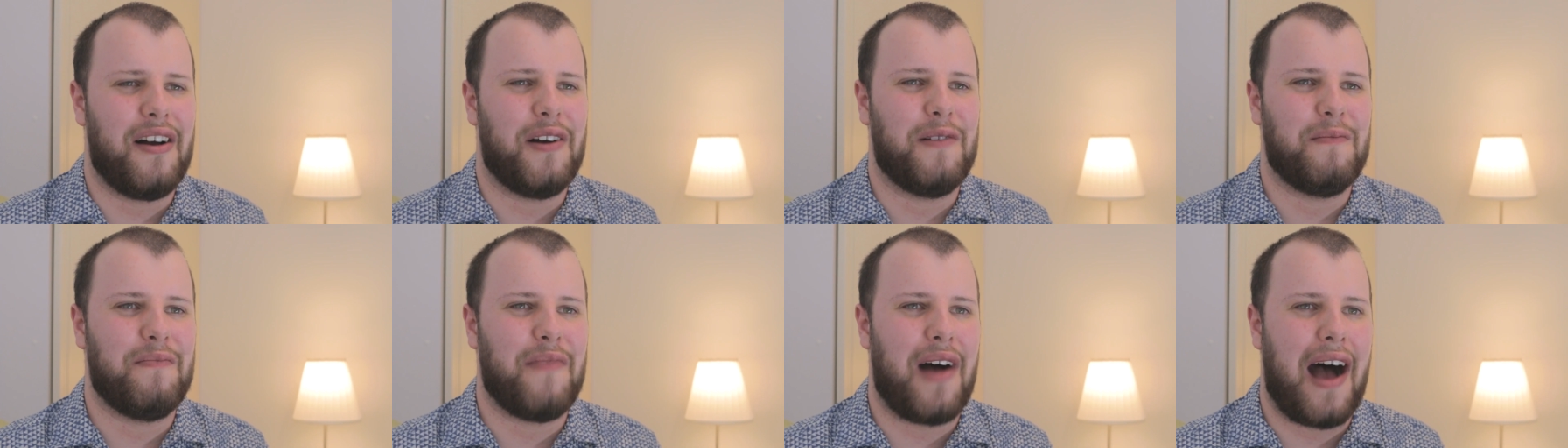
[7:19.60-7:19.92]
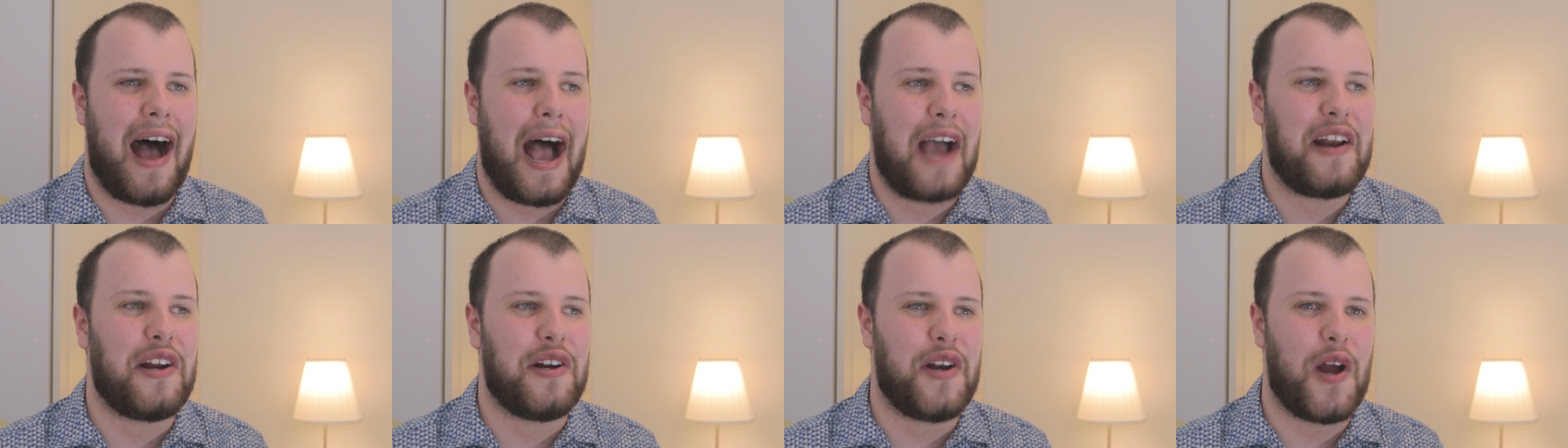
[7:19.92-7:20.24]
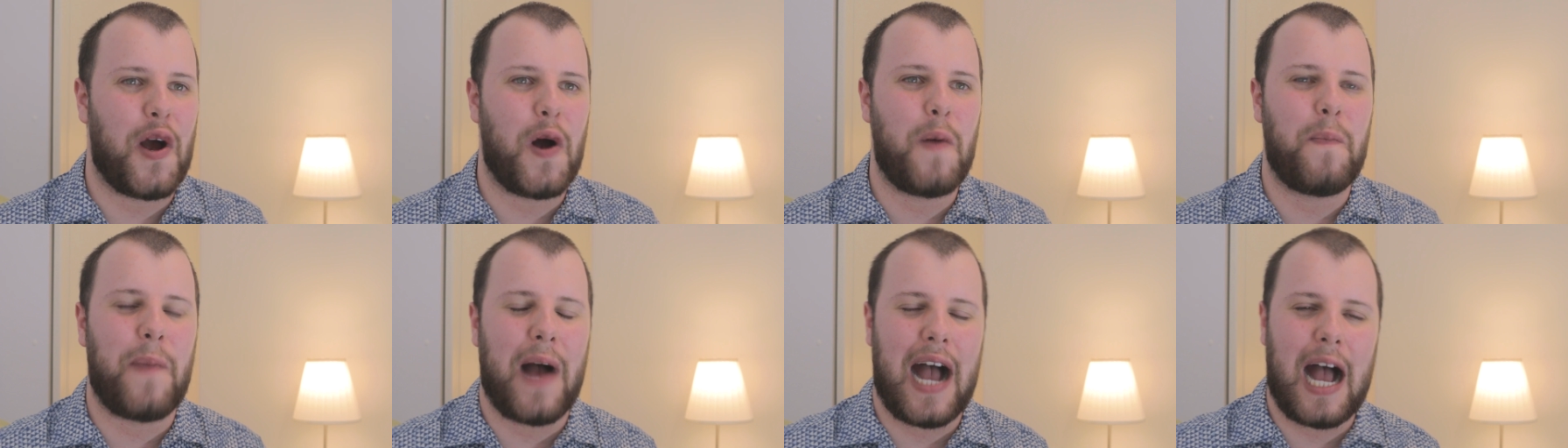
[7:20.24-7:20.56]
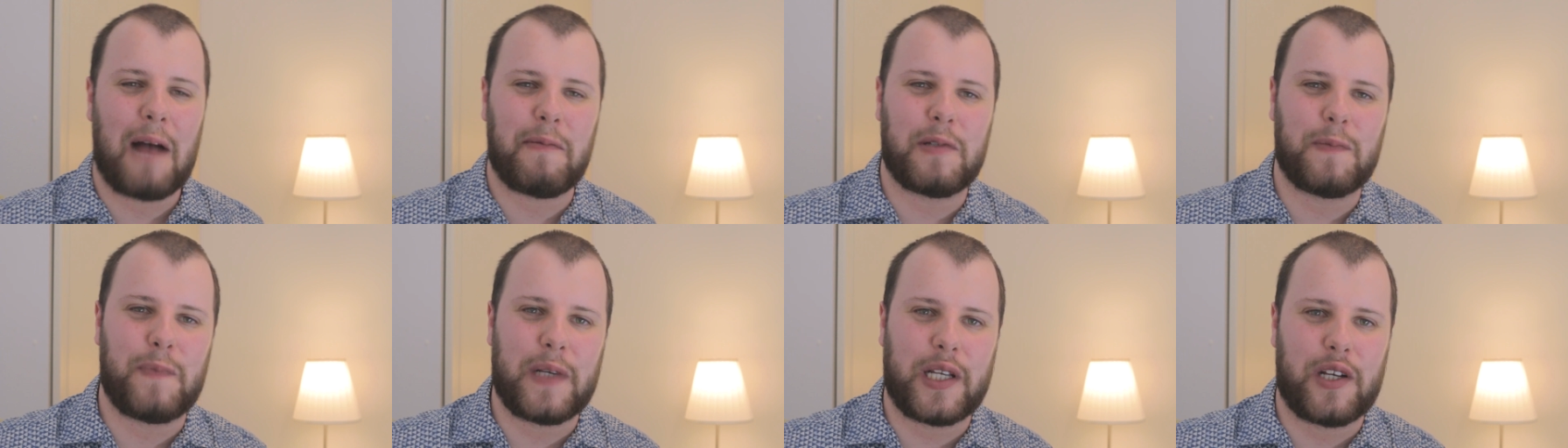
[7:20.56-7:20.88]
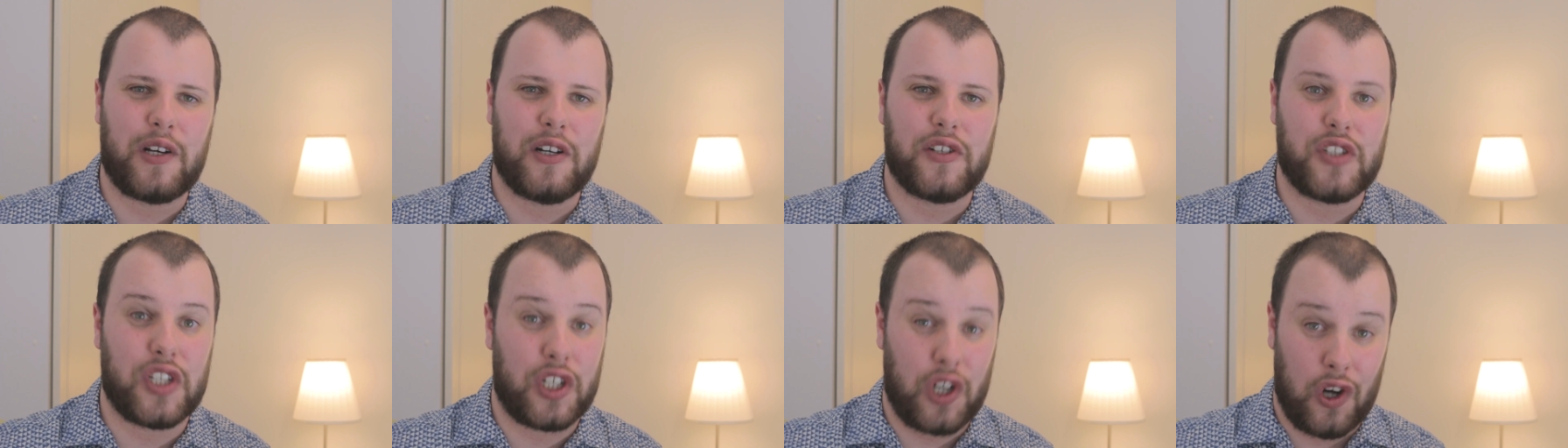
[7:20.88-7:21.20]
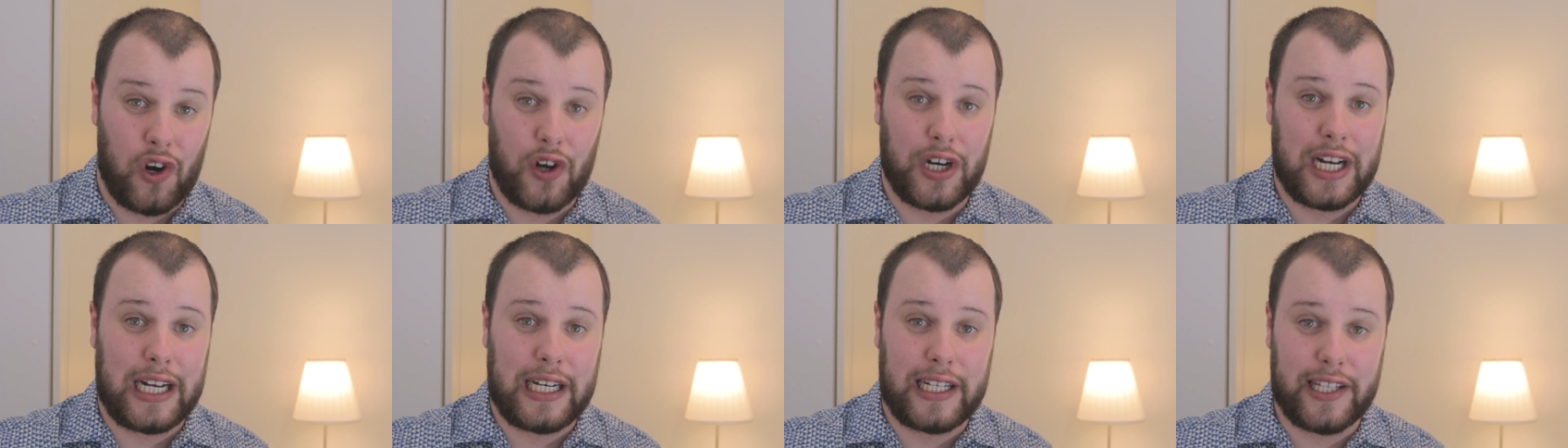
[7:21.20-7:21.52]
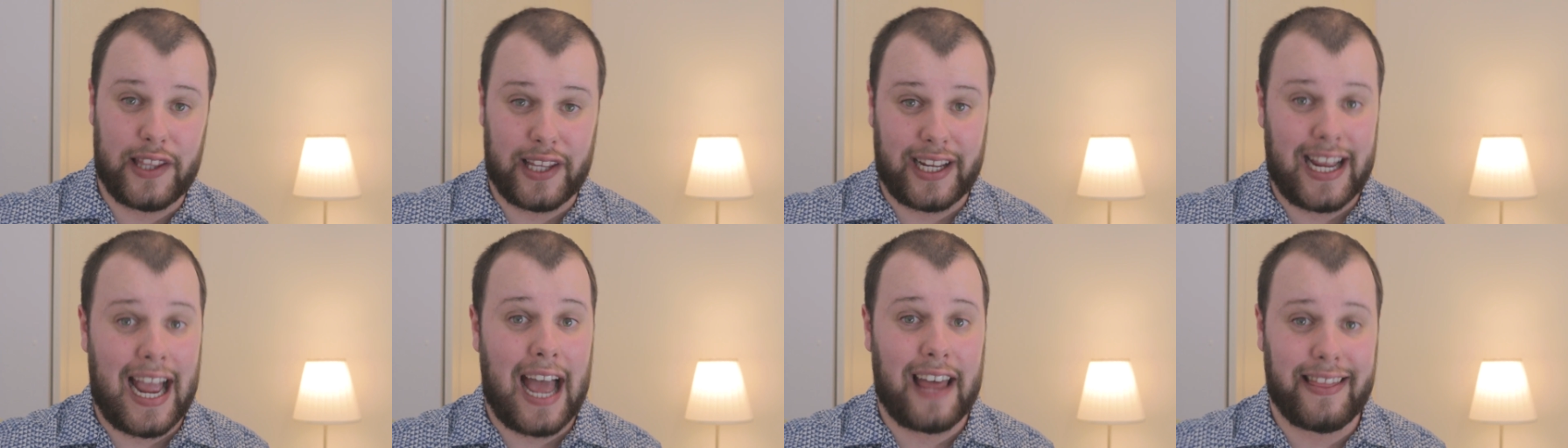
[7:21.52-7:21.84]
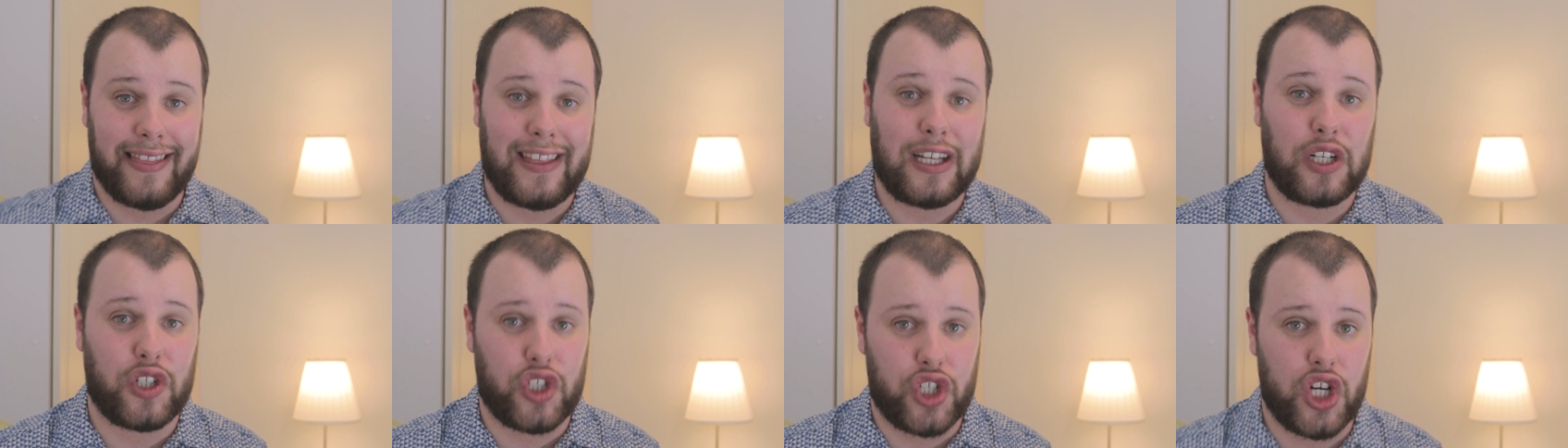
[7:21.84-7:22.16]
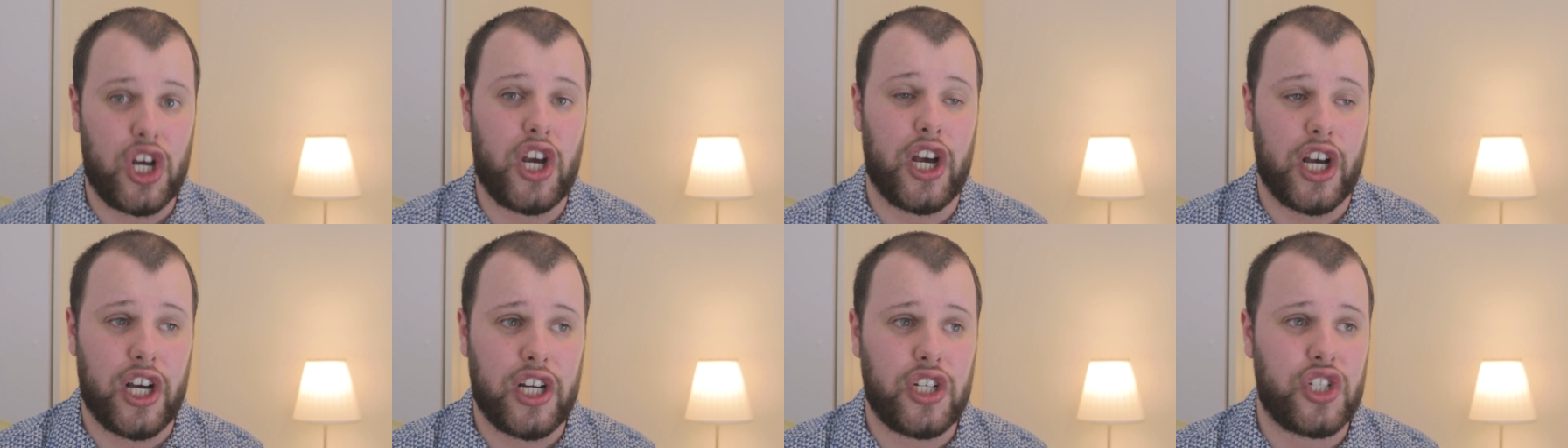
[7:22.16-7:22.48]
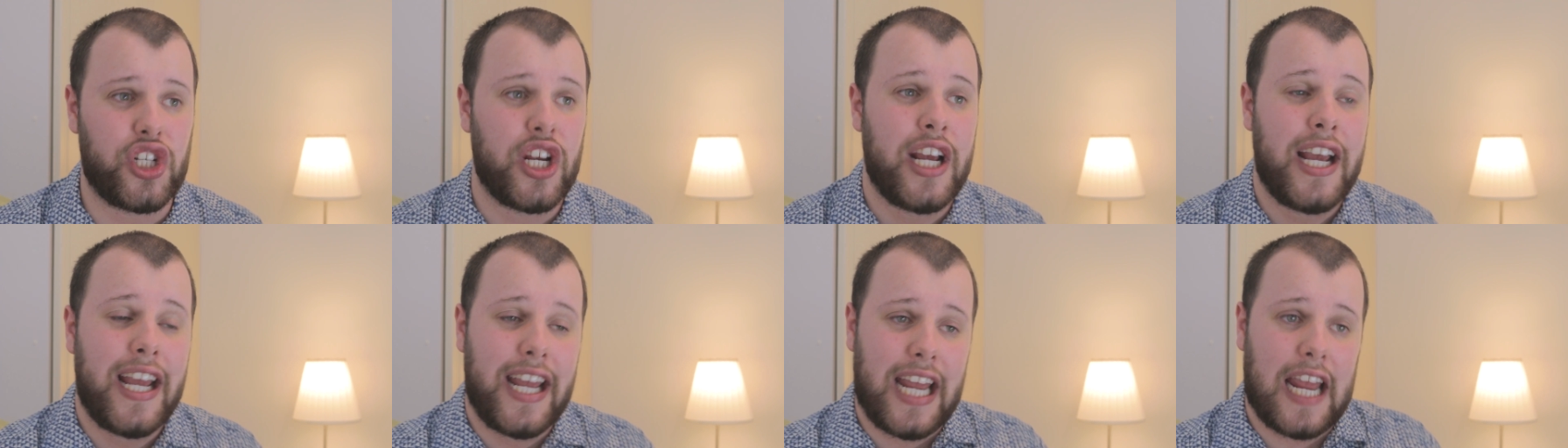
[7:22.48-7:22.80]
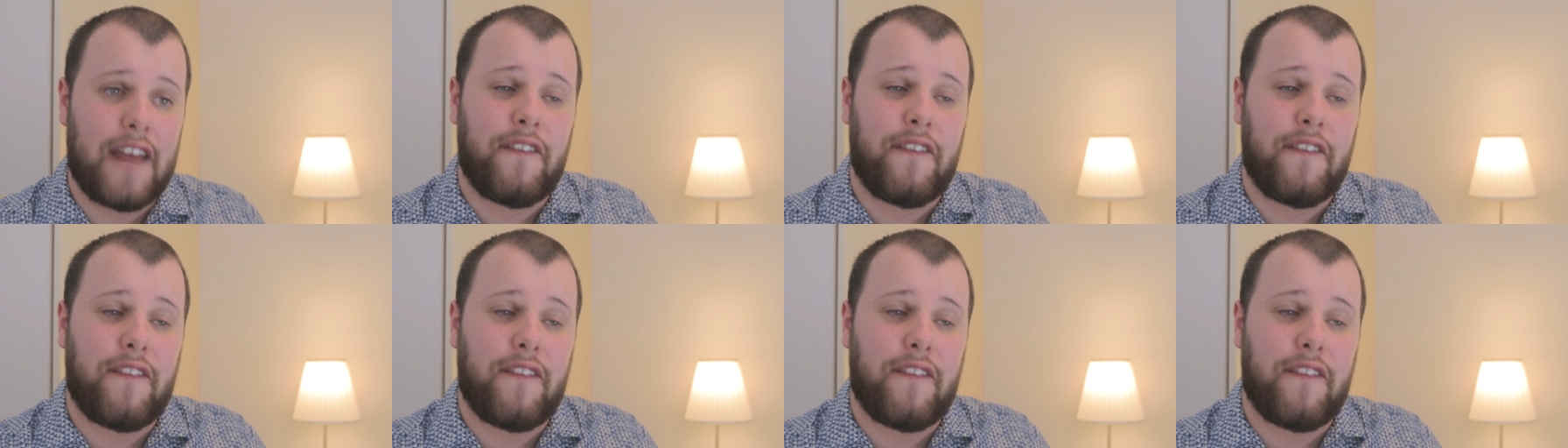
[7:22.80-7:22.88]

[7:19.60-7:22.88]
Um, I don't know. Perhaps because according to the Catholic Church,